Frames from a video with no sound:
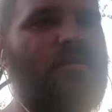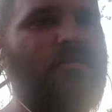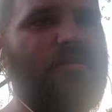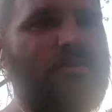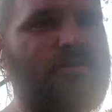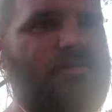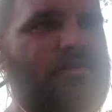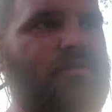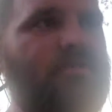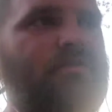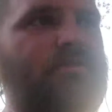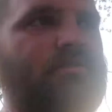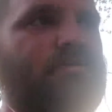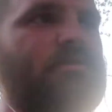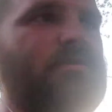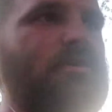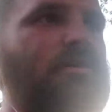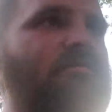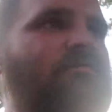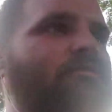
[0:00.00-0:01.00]
the sitting
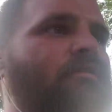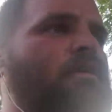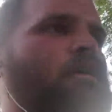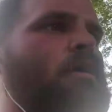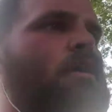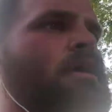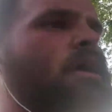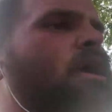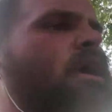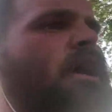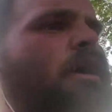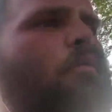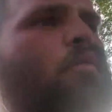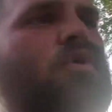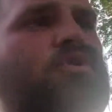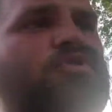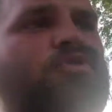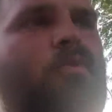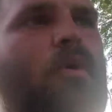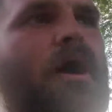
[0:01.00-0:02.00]
stuff, and we'll
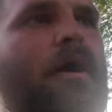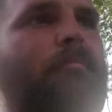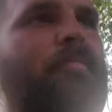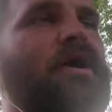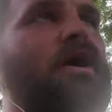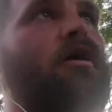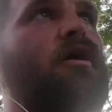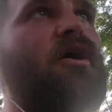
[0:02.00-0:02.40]
swap out.